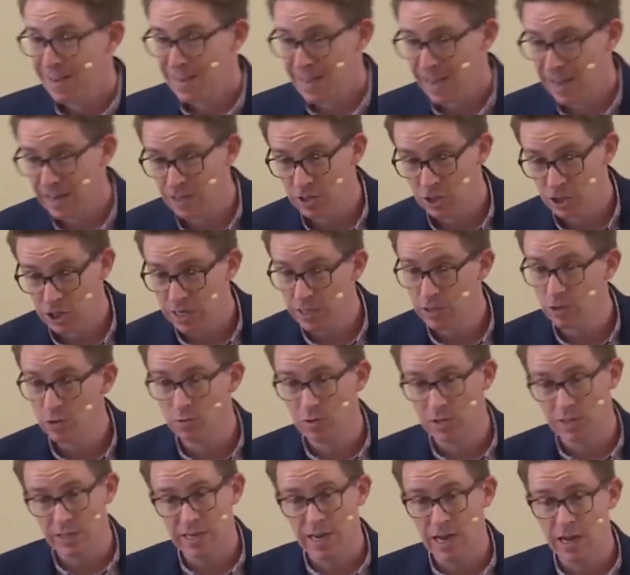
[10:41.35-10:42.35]
can
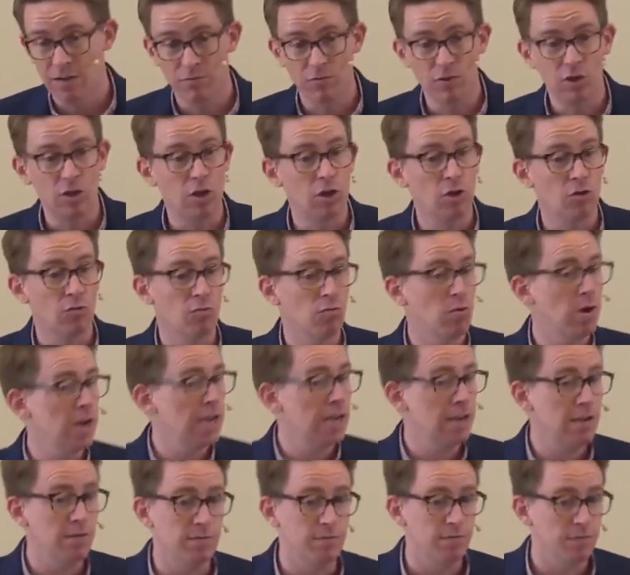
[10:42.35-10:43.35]
genuinely have
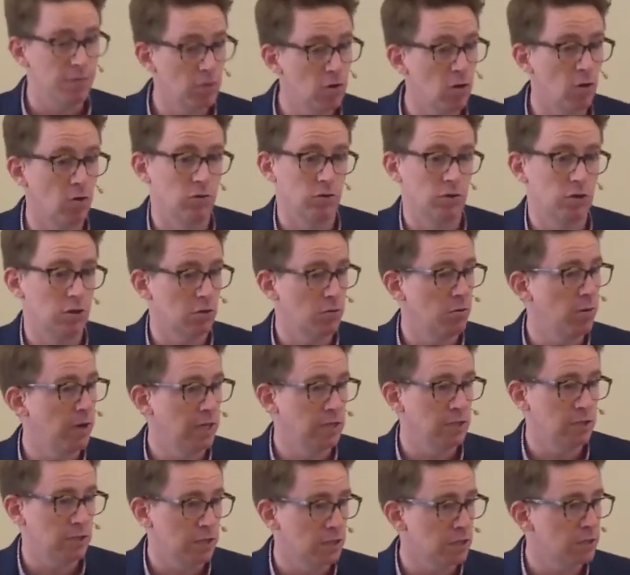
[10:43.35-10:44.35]
grave
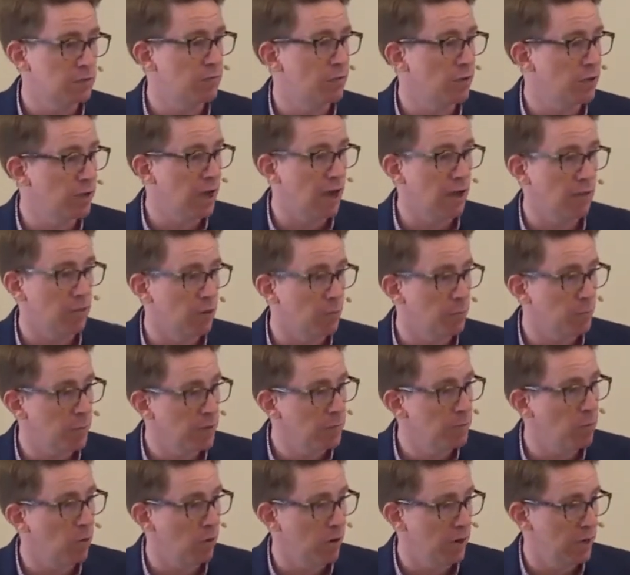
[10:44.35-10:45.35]
consequences for the other
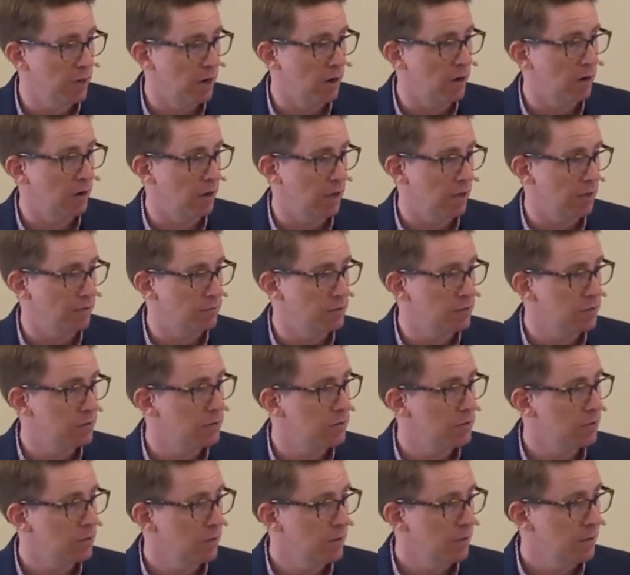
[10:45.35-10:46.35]
people in our
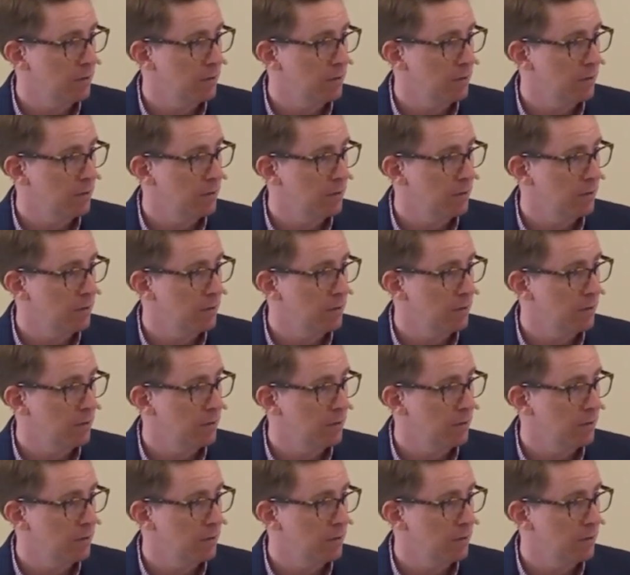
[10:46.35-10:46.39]
lives.